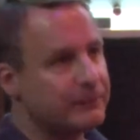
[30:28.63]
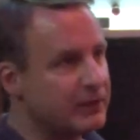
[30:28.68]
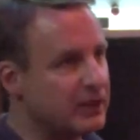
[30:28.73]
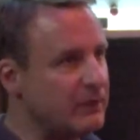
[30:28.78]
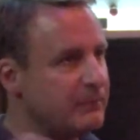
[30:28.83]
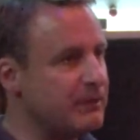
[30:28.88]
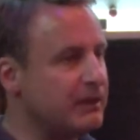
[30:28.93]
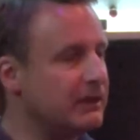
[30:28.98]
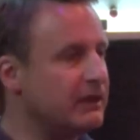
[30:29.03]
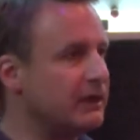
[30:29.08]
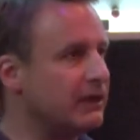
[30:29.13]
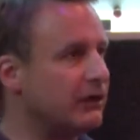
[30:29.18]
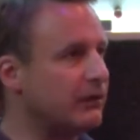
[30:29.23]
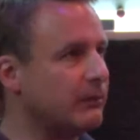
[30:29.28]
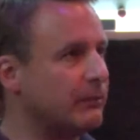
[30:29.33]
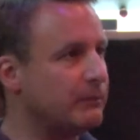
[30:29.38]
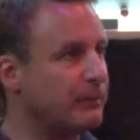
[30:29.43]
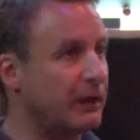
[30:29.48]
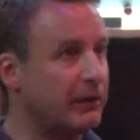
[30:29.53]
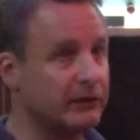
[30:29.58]
Keeping, you
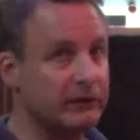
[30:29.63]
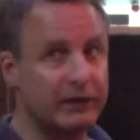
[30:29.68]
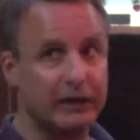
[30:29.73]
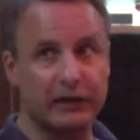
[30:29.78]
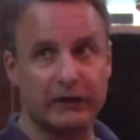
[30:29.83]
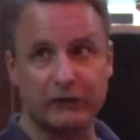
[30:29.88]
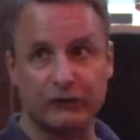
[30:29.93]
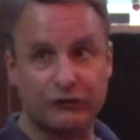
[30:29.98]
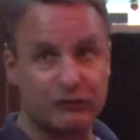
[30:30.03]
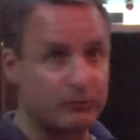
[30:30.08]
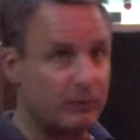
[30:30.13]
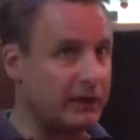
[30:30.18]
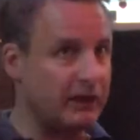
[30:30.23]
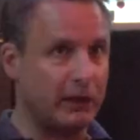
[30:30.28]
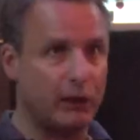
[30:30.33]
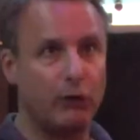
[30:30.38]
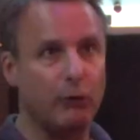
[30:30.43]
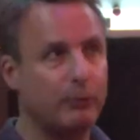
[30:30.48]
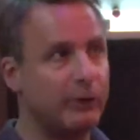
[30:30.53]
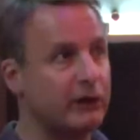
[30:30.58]
know, pollinators might
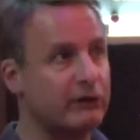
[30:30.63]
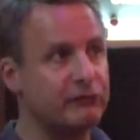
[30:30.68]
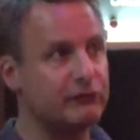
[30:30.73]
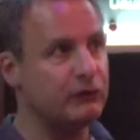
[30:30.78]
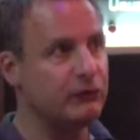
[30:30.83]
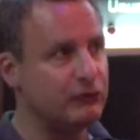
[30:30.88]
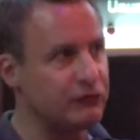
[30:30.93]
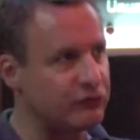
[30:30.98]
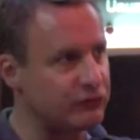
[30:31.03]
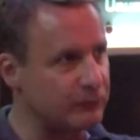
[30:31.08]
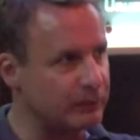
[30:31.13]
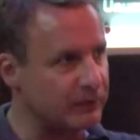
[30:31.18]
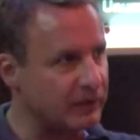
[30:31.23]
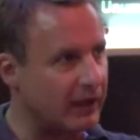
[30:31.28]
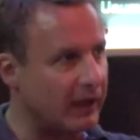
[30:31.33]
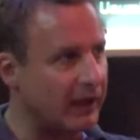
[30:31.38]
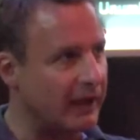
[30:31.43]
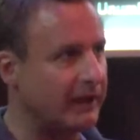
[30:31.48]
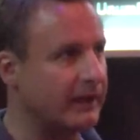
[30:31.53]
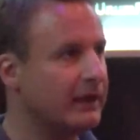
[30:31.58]
help our food
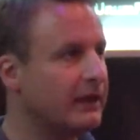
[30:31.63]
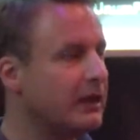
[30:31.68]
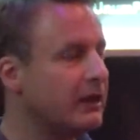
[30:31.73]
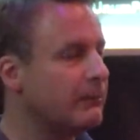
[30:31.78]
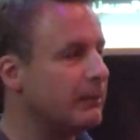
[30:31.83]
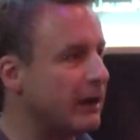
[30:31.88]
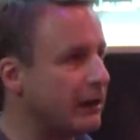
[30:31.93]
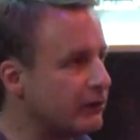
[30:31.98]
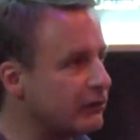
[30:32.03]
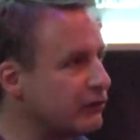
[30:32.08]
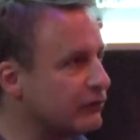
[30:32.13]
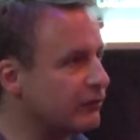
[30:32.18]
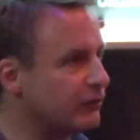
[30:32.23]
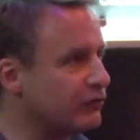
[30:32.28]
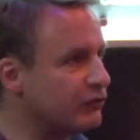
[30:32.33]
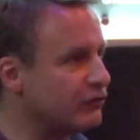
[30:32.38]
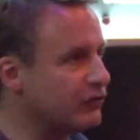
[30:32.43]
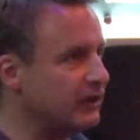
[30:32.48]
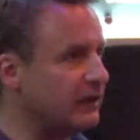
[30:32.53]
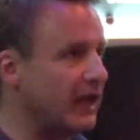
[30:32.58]
supply.
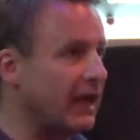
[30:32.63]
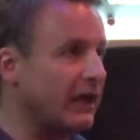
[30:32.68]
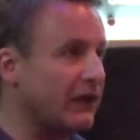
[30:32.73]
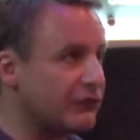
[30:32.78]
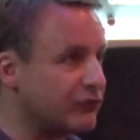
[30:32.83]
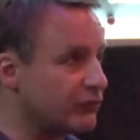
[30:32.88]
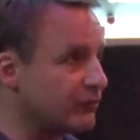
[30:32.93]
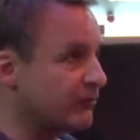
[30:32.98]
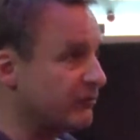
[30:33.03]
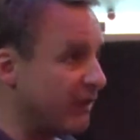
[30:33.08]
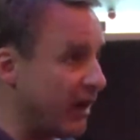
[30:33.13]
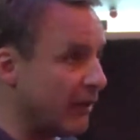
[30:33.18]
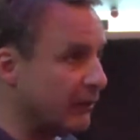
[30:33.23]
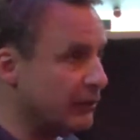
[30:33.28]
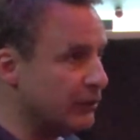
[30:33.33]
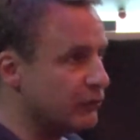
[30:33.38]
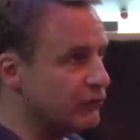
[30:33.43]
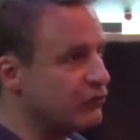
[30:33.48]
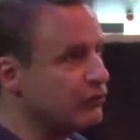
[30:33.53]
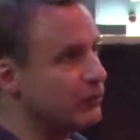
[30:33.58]
Biodiversity has
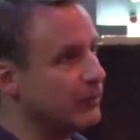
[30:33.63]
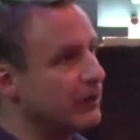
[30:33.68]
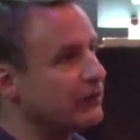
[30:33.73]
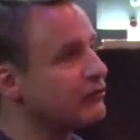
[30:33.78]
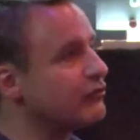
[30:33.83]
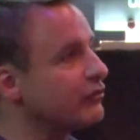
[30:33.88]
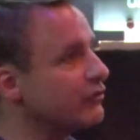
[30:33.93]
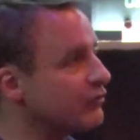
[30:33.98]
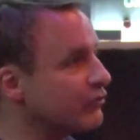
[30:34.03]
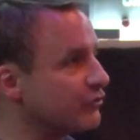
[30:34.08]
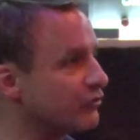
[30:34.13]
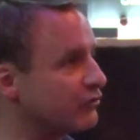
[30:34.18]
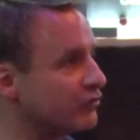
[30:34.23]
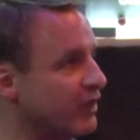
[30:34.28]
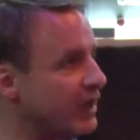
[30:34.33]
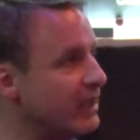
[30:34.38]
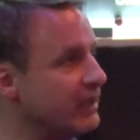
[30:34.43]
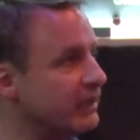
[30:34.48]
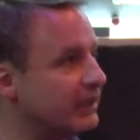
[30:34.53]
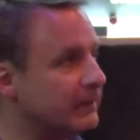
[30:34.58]
value to us in
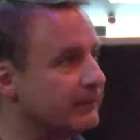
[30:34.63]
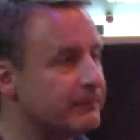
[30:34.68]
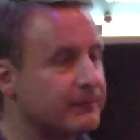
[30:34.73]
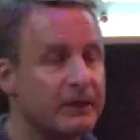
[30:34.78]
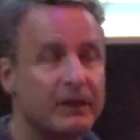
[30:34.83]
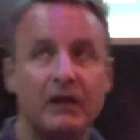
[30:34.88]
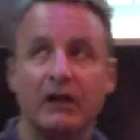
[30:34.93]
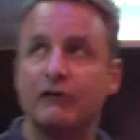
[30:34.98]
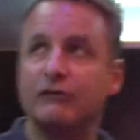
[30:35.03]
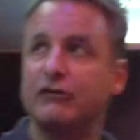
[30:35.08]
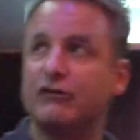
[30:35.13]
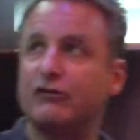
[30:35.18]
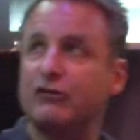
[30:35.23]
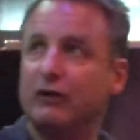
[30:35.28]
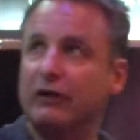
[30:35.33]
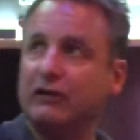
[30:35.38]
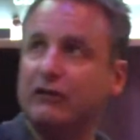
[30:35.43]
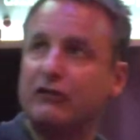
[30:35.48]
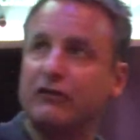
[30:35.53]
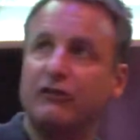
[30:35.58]
society. If we
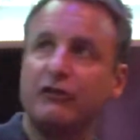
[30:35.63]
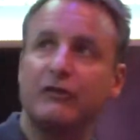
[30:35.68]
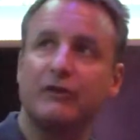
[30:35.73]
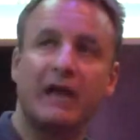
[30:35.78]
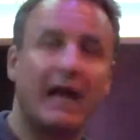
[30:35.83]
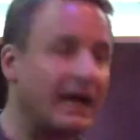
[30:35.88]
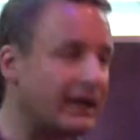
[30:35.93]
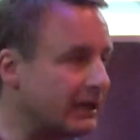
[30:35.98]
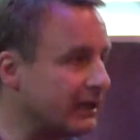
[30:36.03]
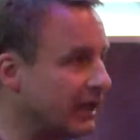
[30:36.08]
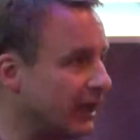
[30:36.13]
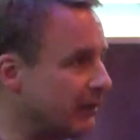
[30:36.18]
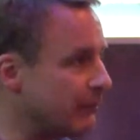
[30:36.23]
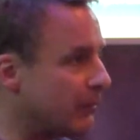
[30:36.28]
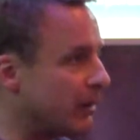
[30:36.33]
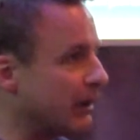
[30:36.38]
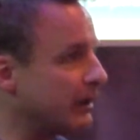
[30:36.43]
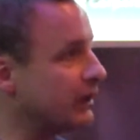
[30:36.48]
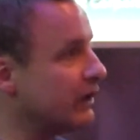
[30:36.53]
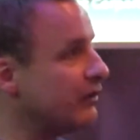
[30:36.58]
started to do that and had
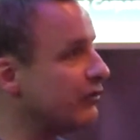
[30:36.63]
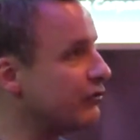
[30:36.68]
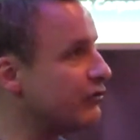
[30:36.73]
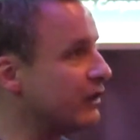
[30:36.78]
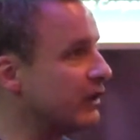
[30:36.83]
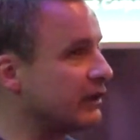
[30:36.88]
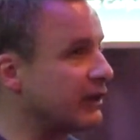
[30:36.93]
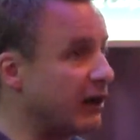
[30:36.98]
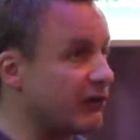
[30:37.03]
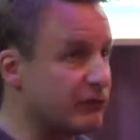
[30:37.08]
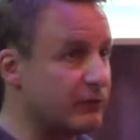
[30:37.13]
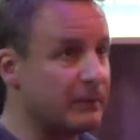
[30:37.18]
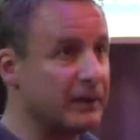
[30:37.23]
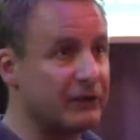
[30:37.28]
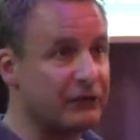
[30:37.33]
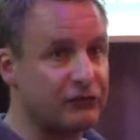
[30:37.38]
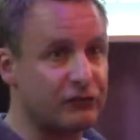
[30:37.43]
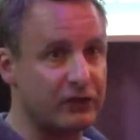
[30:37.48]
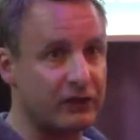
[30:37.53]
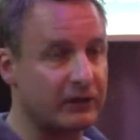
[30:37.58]
markets and
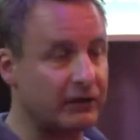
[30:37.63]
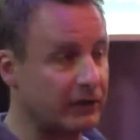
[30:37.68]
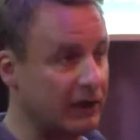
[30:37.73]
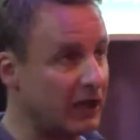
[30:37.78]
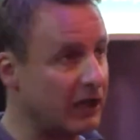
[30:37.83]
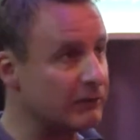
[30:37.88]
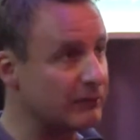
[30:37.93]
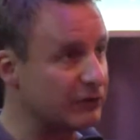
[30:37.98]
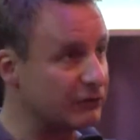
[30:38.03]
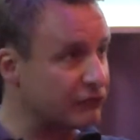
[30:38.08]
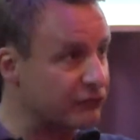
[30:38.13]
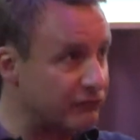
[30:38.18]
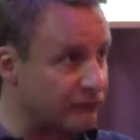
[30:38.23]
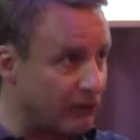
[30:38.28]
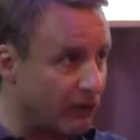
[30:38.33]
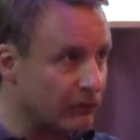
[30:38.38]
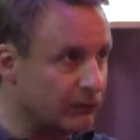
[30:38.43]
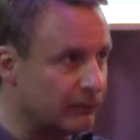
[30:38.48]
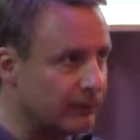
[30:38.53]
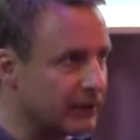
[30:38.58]
governments and economists
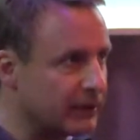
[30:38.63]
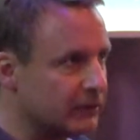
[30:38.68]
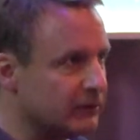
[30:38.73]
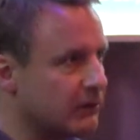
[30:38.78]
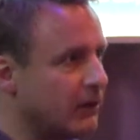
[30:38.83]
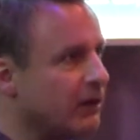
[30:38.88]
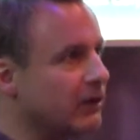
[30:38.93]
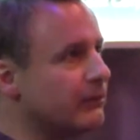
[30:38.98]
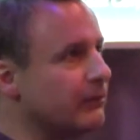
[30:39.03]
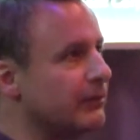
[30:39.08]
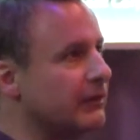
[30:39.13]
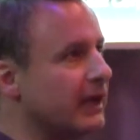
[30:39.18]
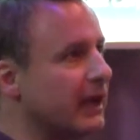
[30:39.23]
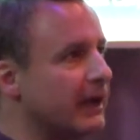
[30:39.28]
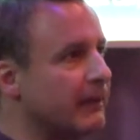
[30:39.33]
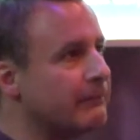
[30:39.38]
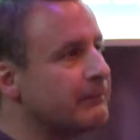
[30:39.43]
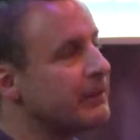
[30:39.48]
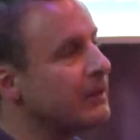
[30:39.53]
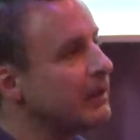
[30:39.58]
following along with
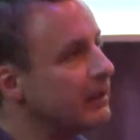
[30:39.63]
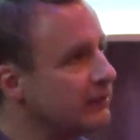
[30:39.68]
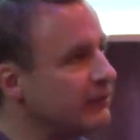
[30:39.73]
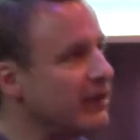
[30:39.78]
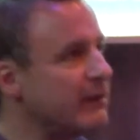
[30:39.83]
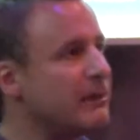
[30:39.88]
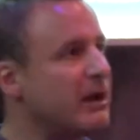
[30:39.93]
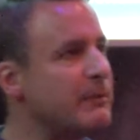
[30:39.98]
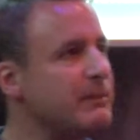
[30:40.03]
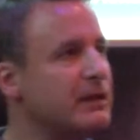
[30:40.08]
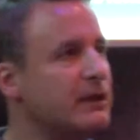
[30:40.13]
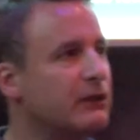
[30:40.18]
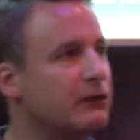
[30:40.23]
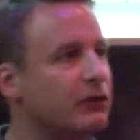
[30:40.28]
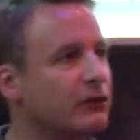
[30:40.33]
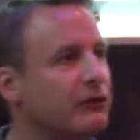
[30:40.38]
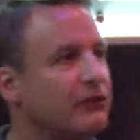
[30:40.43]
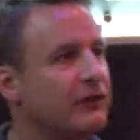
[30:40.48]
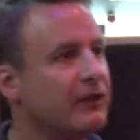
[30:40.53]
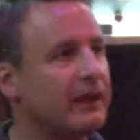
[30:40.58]
that, that might be a
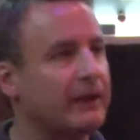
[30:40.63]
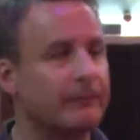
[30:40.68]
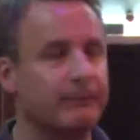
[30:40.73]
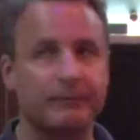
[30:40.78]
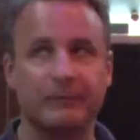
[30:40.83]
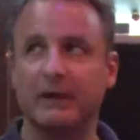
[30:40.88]
good thing.